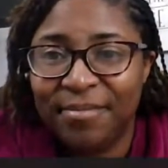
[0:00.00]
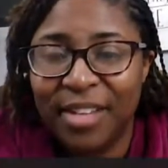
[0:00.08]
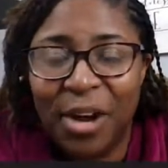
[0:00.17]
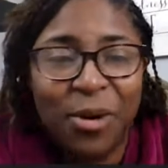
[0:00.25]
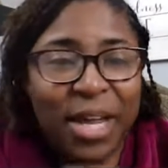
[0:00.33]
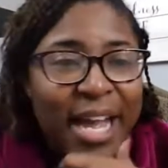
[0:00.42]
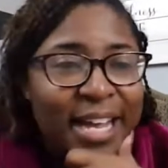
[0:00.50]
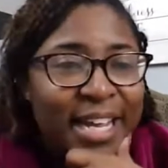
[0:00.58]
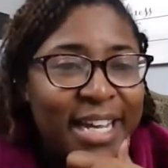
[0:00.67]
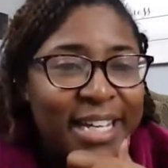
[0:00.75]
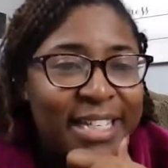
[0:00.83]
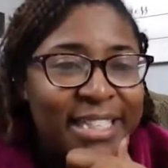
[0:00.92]

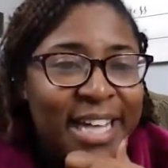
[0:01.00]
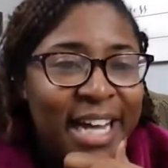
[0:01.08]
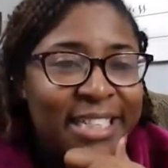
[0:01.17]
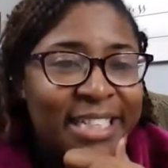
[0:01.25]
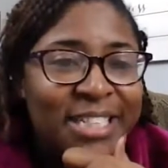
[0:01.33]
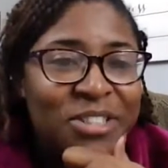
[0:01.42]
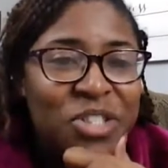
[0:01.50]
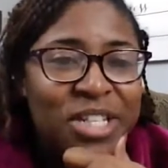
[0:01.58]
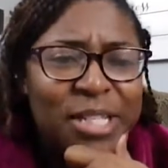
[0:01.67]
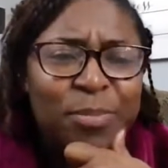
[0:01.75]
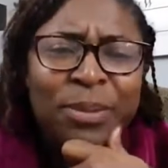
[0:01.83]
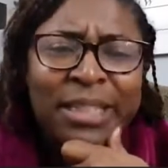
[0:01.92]
Okay. Danielle
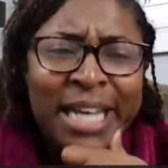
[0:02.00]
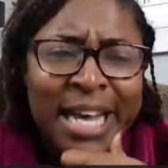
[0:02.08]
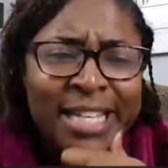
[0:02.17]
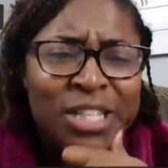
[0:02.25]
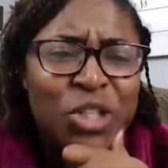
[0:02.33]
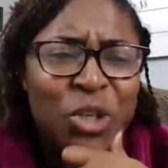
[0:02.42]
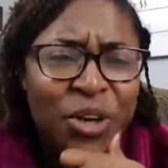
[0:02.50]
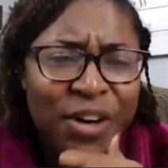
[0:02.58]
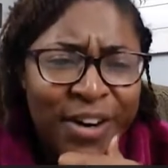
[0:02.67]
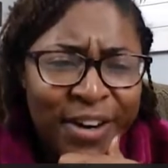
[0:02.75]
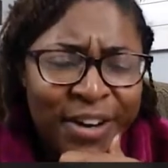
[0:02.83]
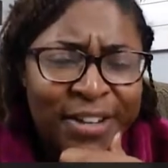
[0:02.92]
says, bless your
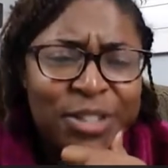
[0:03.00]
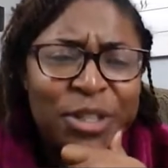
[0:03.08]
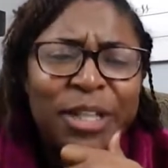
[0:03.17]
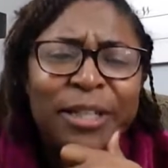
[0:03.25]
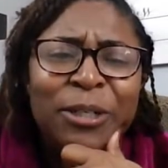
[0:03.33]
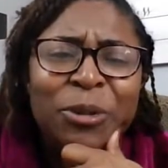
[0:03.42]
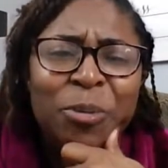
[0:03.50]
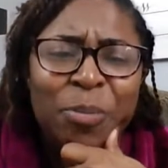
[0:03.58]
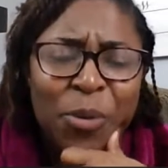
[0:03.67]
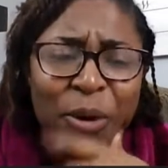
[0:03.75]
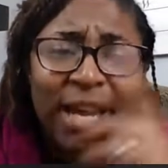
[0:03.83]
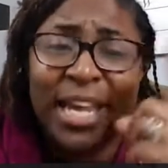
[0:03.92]
heart to the little
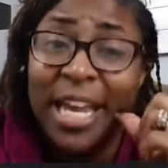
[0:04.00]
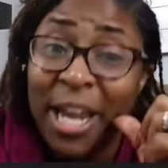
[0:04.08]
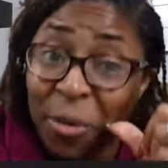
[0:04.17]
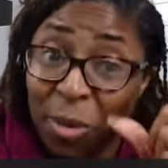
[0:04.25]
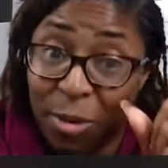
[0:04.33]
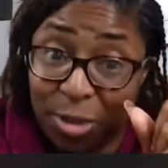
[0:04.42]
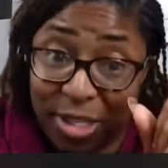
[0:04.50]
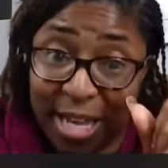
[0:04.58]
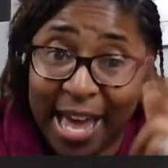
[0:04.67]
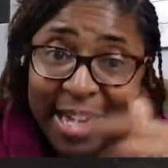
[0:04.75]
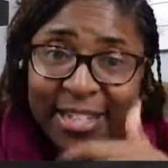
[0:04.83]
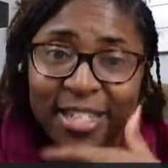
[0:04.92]
boy, hero
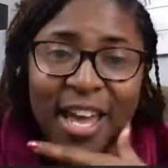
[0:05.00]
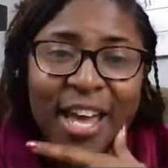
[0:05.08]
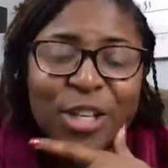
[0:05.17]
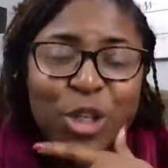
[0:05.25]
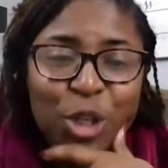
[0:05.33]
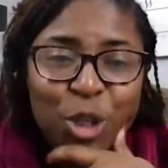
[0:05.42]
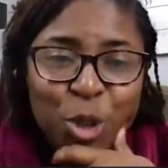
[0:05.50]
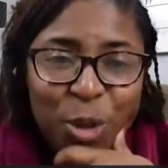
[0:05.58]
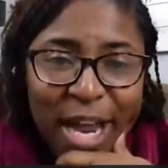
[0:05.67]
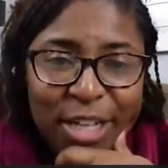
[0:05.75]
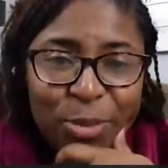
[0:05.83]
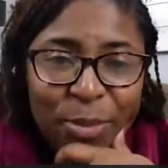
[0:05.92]
status to the
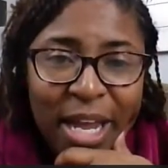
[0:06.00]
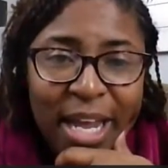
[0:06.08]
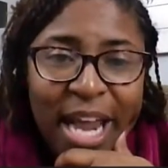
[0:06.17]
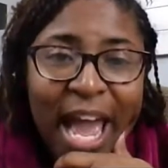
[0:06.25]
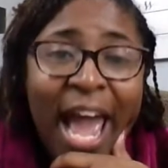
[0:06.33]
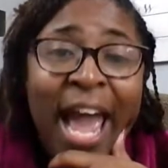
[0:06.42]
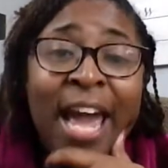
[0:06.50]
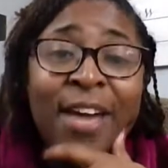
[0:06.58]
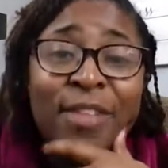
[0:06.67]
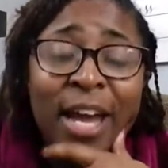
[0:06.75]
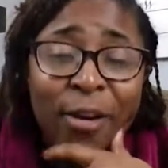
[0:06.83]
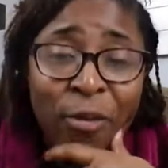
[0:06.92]
trash man, and that